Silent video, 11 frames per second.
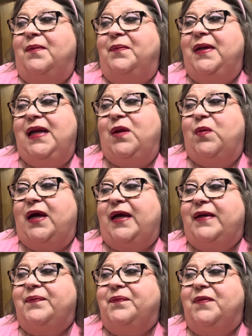But
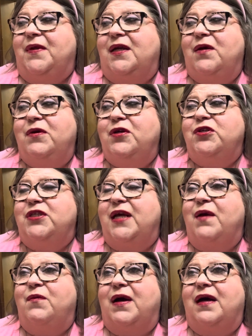anyway, I don't
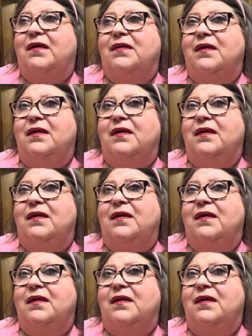understand why